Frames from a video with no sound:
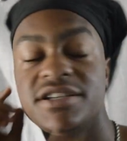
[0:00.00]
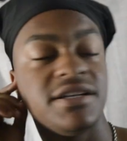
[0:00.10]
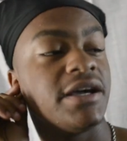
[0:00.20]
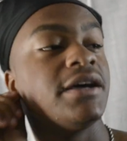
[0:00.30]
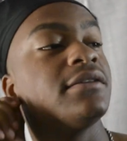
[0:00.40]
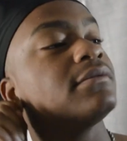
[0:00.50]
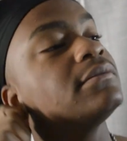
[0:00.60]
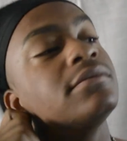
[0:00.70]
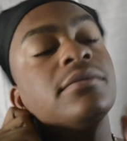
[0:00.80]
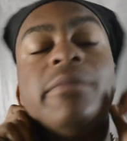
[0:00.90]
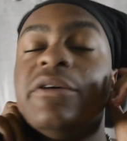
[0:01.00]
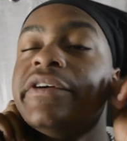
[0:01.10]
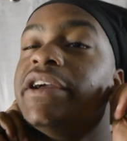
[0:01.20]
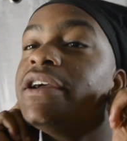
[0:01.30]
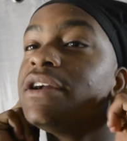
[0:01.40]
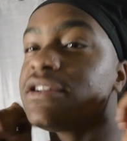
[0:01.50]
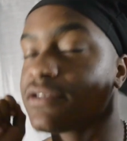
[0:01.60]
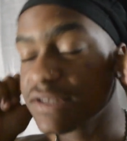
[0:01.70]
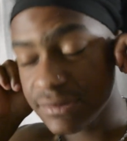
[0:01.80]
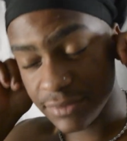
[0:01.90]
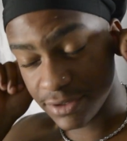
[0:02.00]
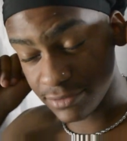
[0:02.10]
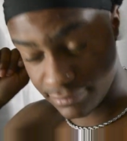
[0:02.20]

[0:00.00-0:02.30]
She had both her ears, her